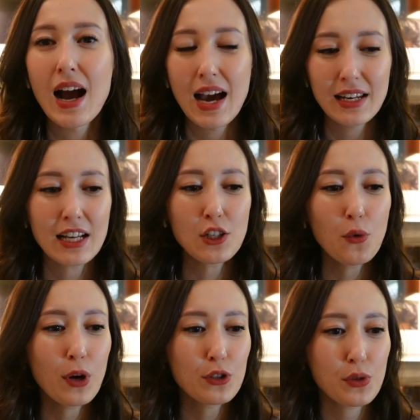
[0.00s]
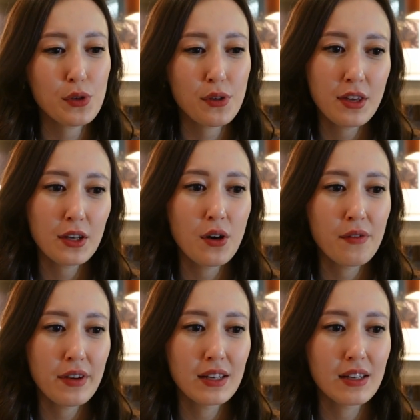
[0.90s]
And I don't want you to think of
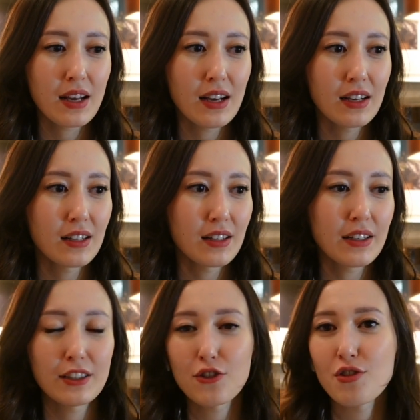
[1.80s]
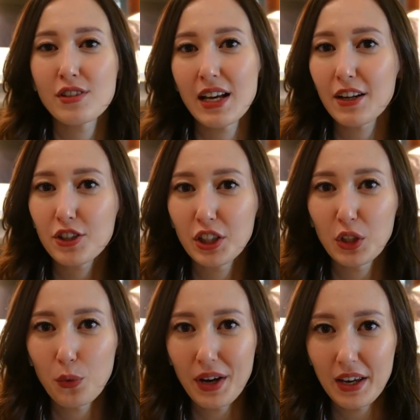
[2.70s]
it in a
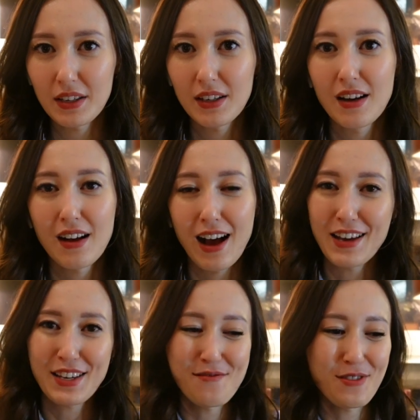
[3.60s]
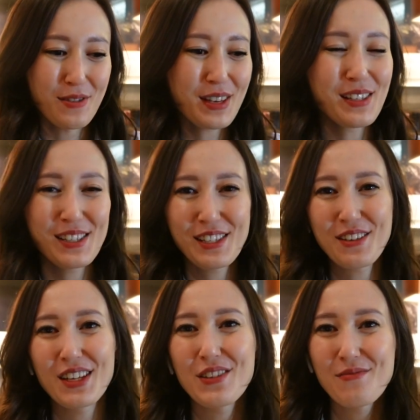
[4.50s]
transactional way. I give you this,
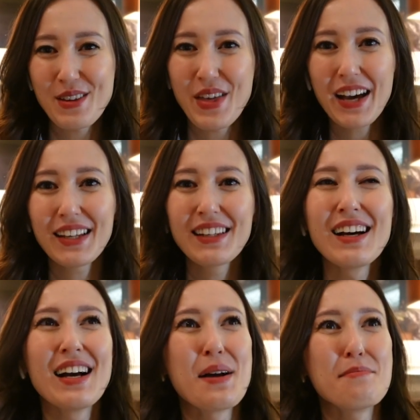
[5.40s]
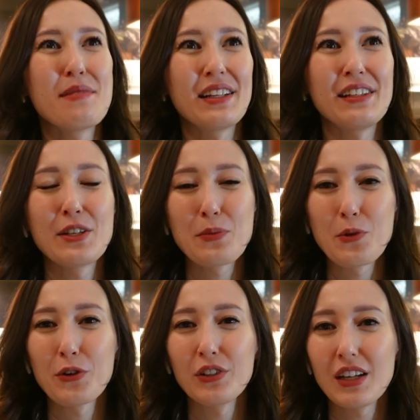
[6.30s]
you give me that, but in a
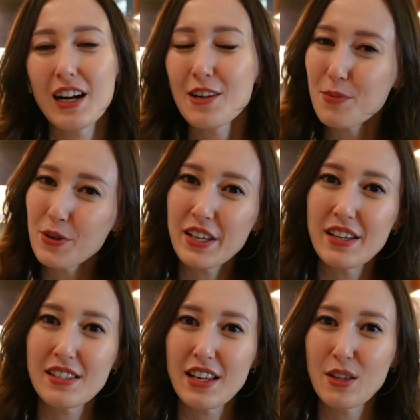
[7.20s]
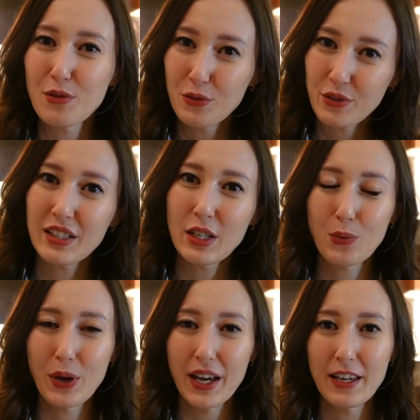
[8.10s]
more harmonious and fulfilling
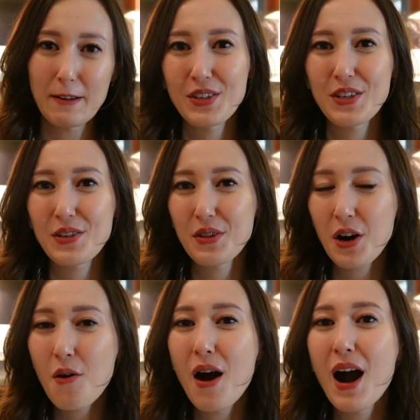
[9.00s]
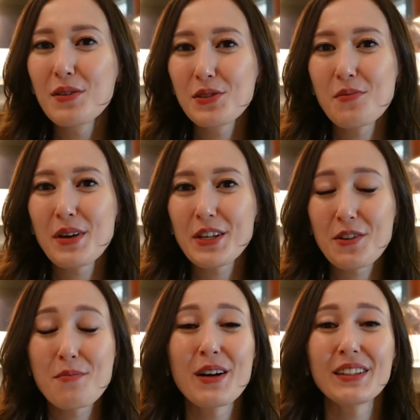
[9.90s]
way. You know how to make
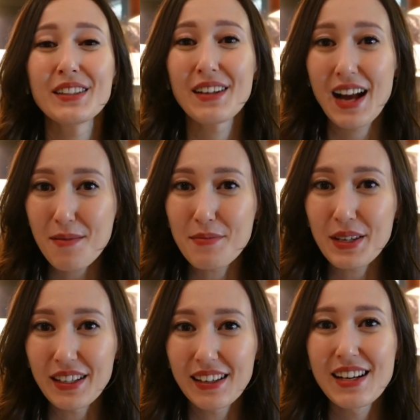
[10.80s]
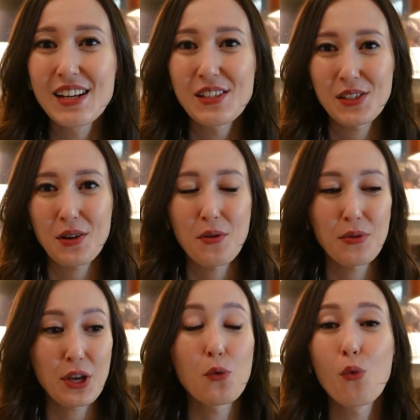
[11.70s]
your partner happy, so
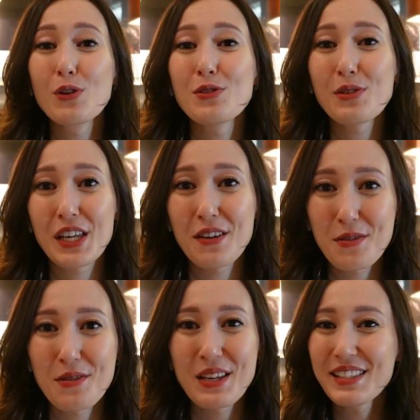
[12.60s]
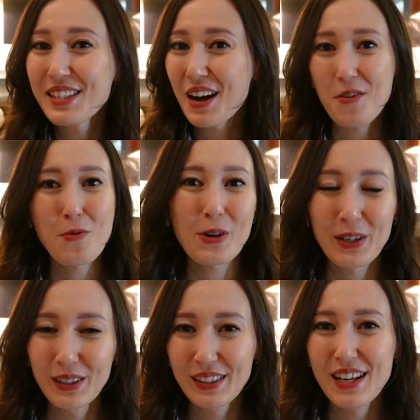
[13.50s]
they want to give you the entire
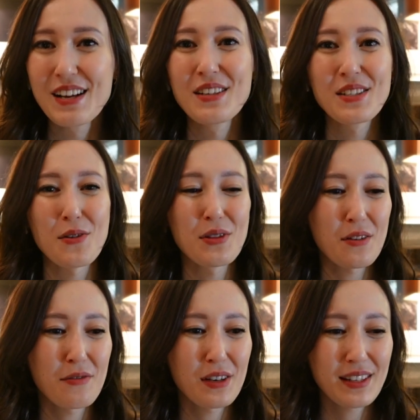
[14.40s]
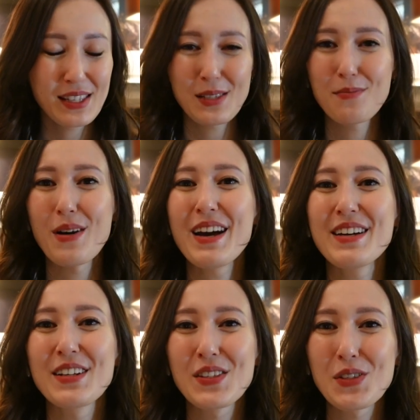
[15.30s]
world, so they feel
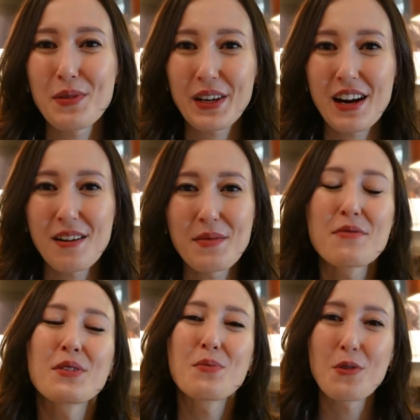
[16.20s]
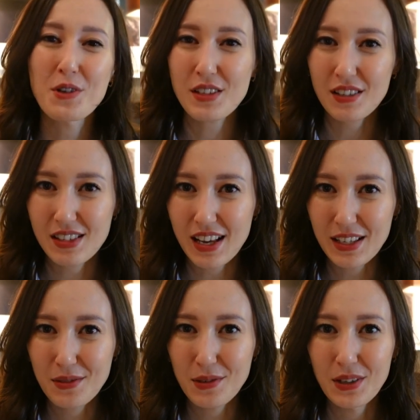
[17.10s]
inspired to become even more
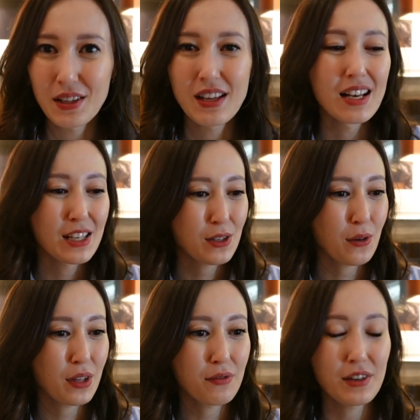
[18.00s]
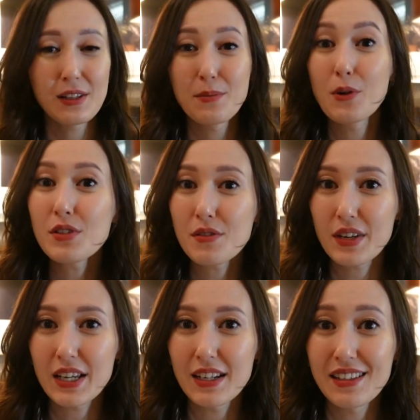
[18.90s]
successful, so they feel
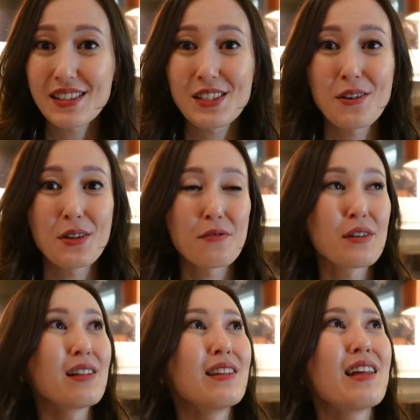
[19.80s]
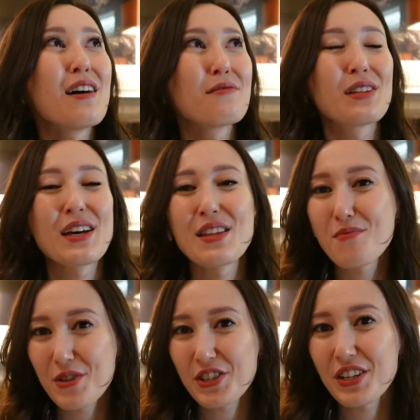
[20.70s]
motivated, so they feel loved and
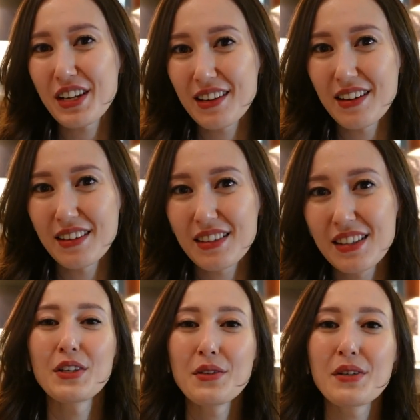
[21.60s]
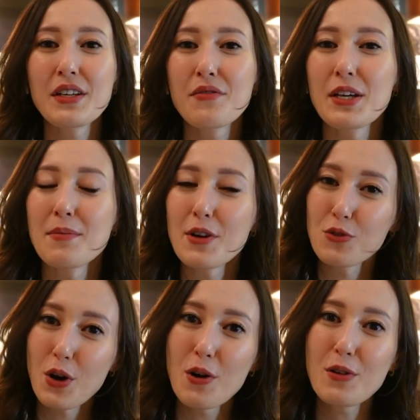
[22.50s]
appreciated. You give them a
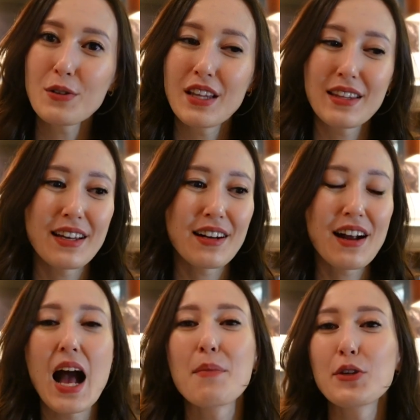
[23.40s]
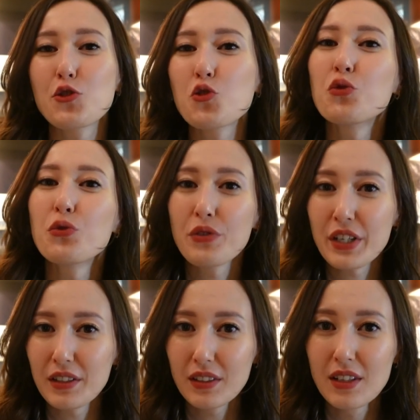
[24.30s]
role that they are happy to
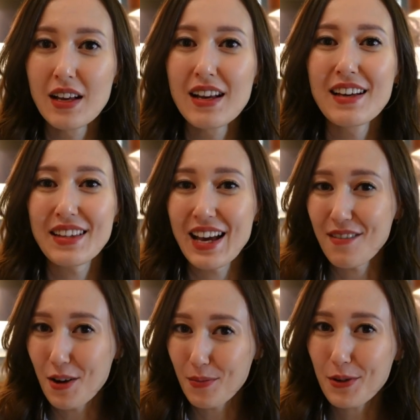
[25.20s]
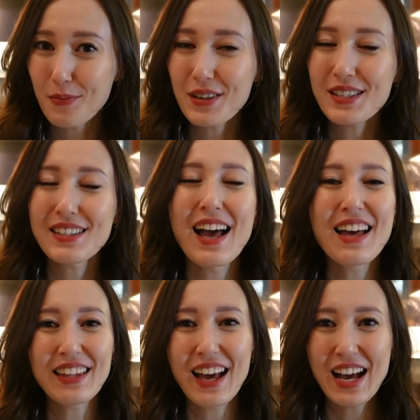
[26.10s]
fulfill. They have a purpose
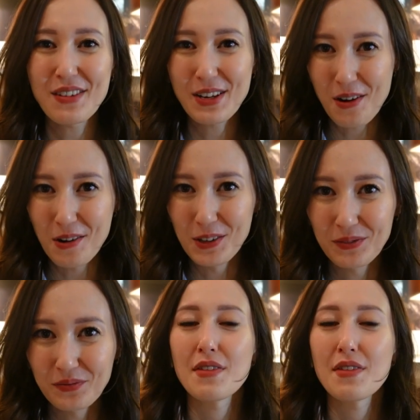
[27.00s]
and they have a goal.